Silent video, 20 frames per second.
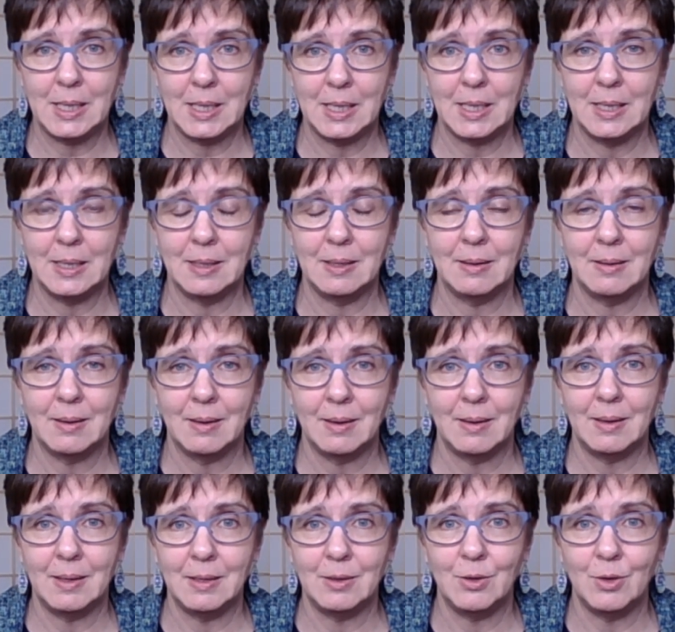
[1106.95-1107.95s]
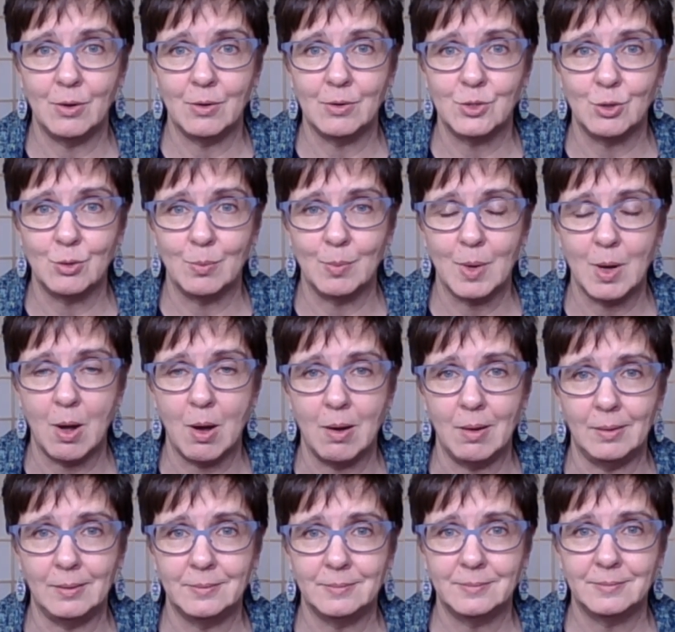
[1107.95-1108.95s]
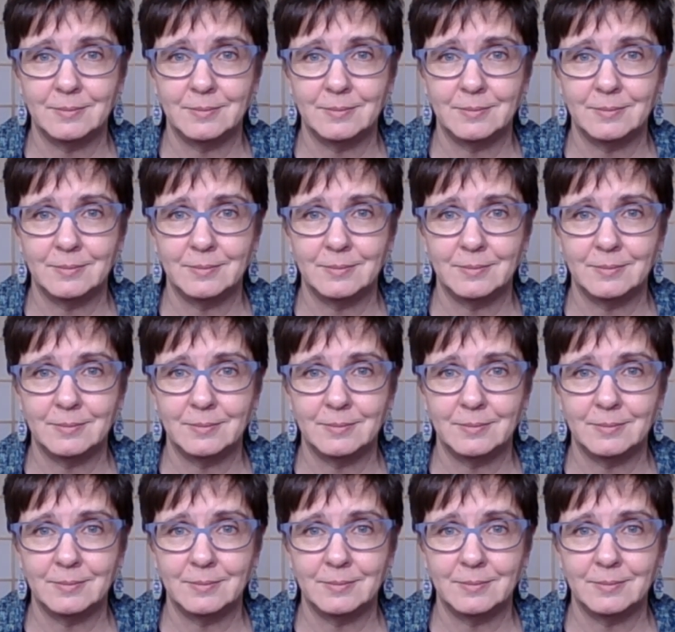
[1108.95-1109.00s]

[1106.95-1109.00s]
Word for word: in your Zoom call.